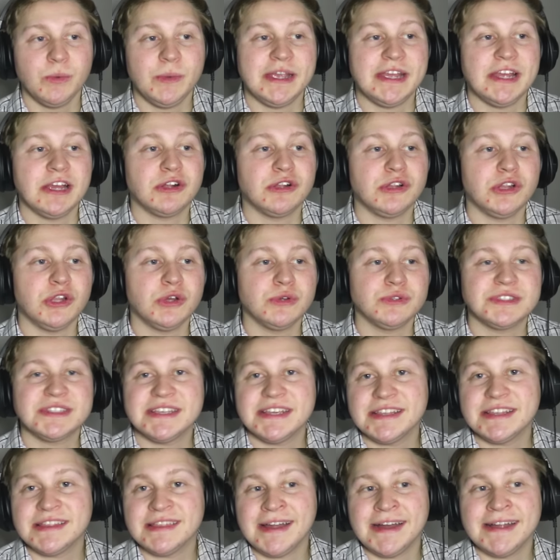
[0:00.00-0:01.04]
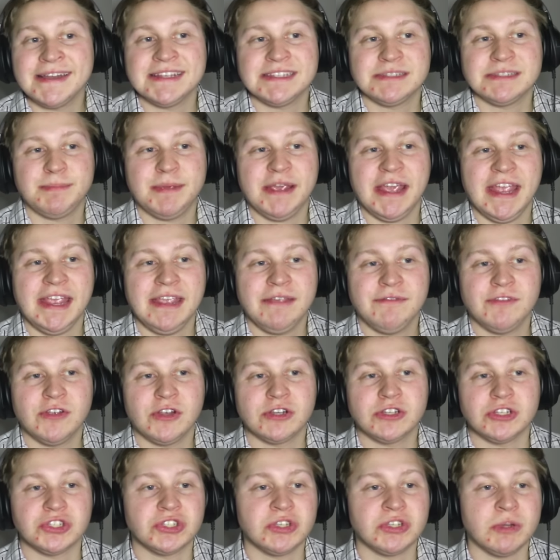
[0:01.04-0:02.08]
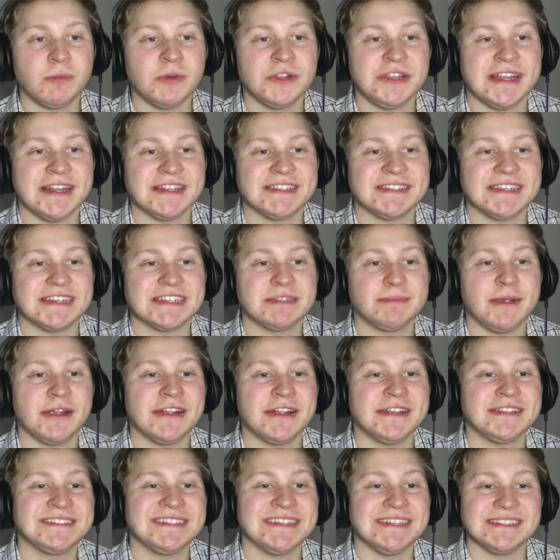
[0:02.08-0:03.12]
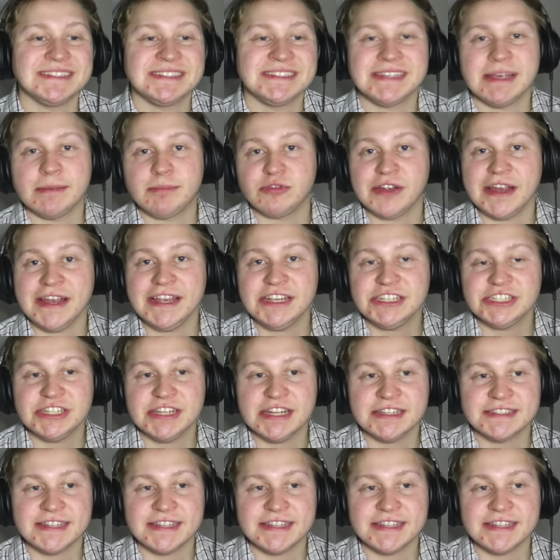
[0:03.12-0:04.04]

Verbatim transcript: we can closely align his behavior to someone that is experiencing separation